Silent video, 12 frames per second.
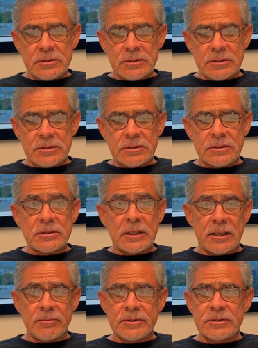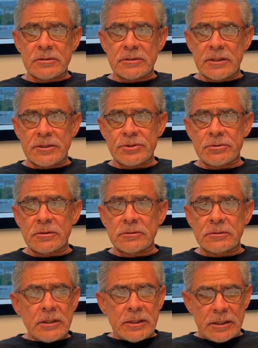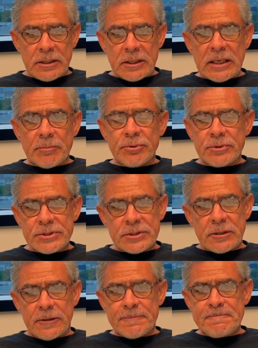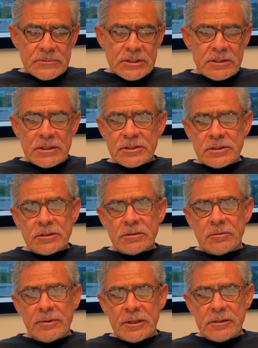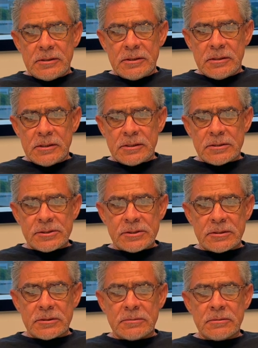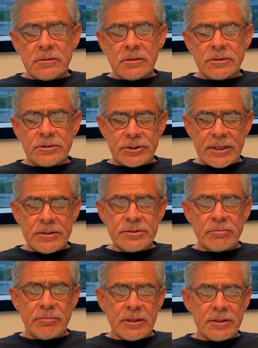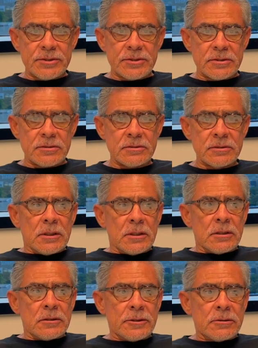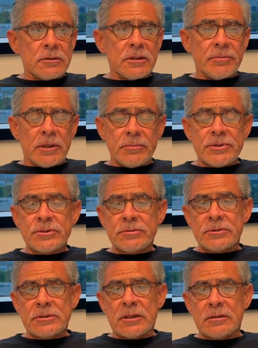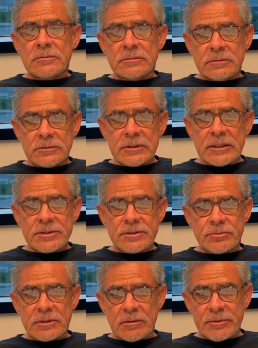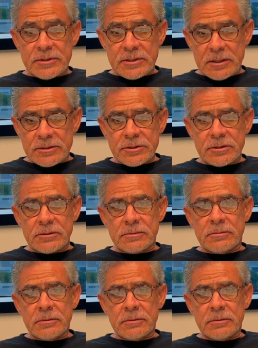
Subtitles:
Because I recently had a struggle and it got pretty scary. It doesn't go away. And so change of medicine literally made me suicidal, and that's when I reached out to you.